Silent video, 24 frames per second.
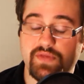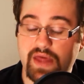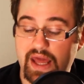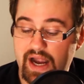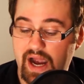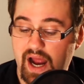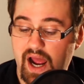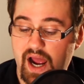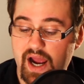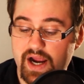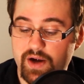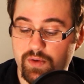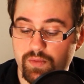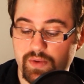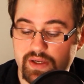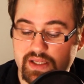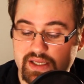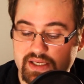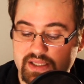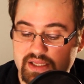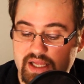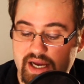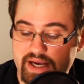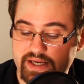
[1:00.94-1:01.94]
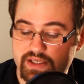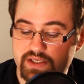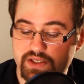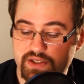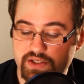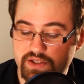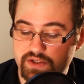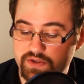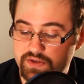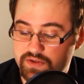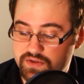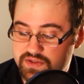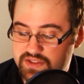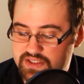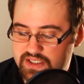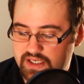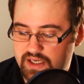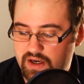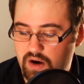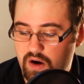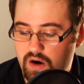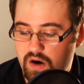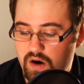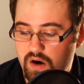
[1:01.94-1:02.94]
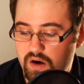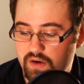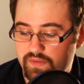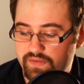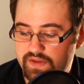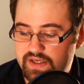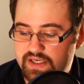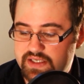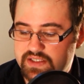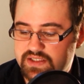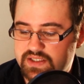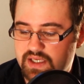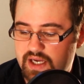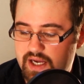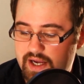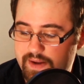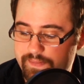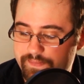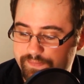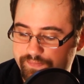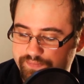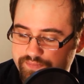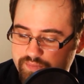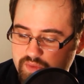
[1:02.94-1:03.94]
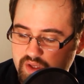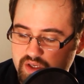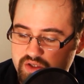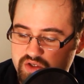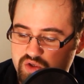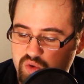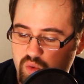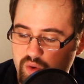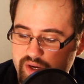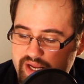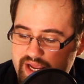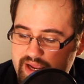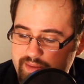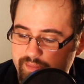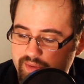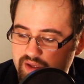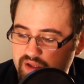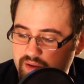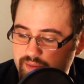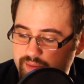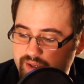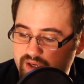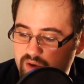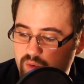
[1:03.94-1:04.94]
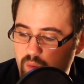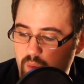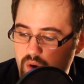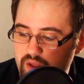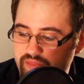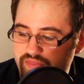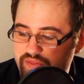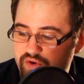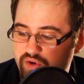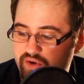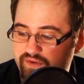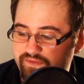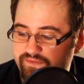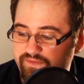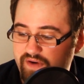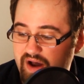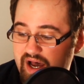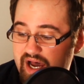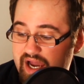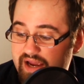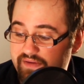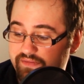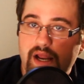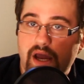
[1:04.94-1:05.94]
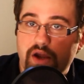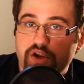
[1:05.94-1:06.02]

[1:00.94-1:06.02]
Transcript: that I really like to use are these 28mm 135.